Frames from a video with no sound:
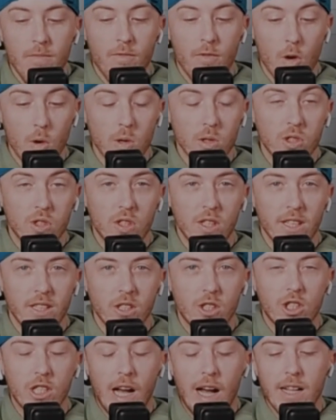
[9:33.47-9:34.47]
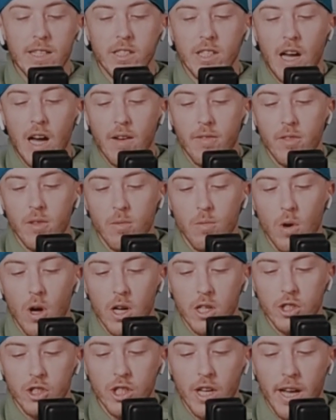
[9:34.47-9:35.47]
first in shots off the
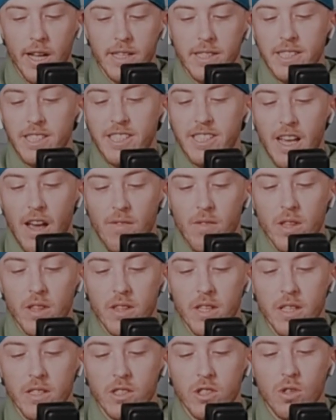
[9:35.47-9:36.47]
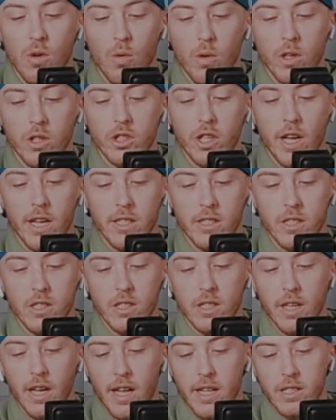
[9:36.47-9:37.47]
rush and seventh in scoring
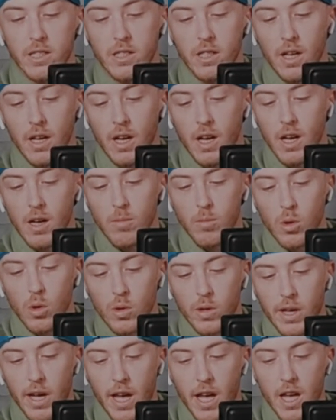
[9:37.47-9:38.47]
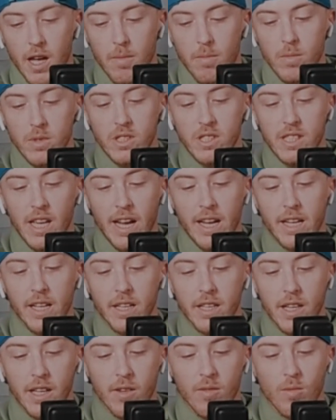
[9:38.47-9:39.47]
chances against per game,
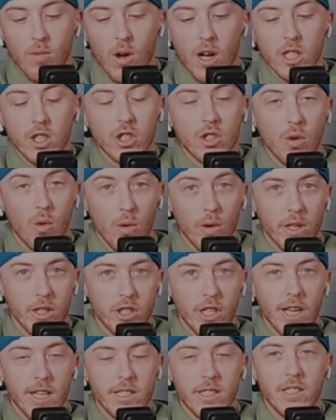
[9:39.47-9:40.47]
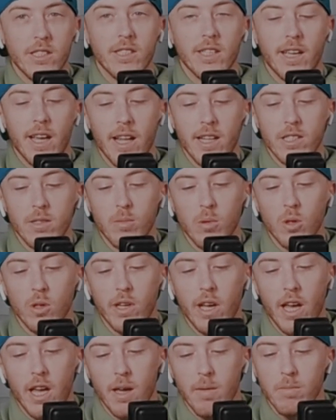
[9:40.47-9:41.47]
second in rush scoring chances against per
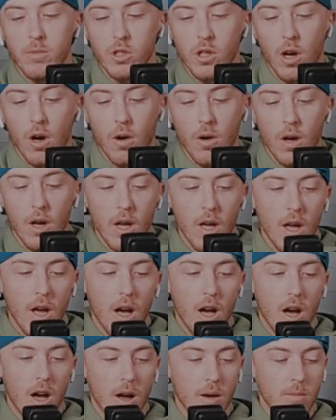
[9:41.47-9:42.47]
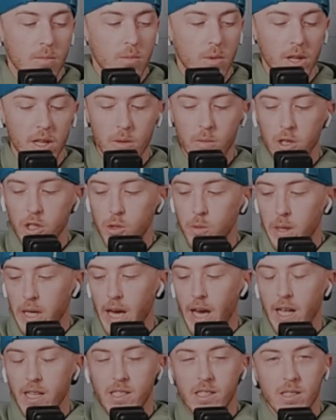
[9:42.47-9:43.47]
game. So, really wish we
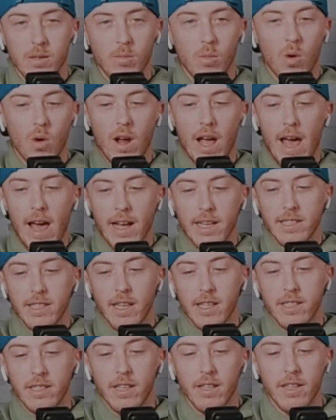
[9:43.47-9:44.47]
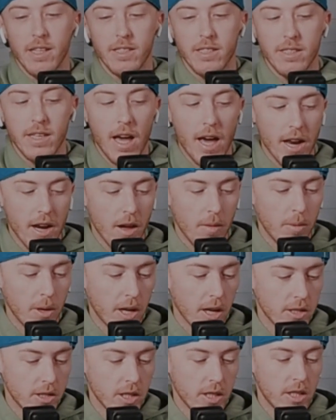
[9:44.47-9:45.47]
had some more access to this data
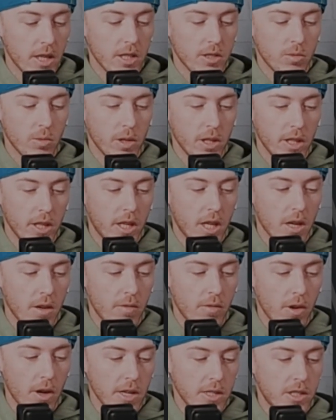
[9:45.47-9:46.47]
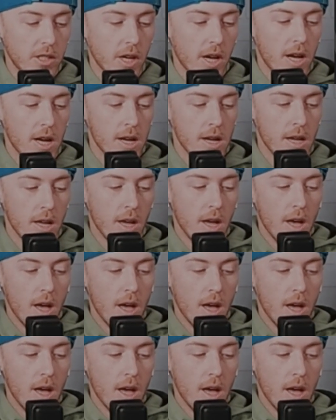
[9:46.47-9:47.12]
because it does really give us a